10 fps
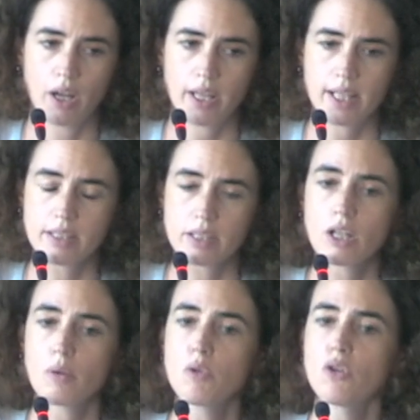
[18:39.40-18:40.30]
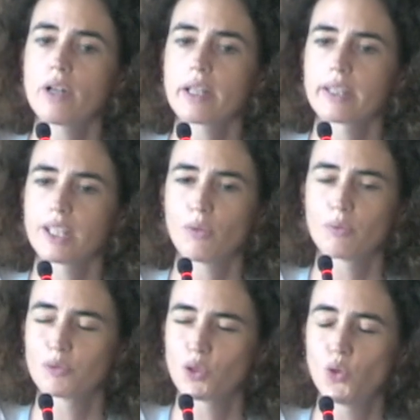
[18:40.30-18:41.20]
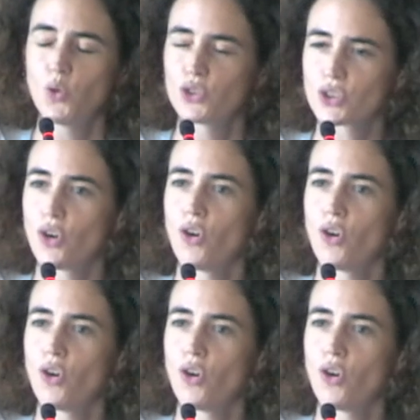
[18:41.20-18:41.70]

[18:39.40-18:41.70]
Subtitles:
It's no more the good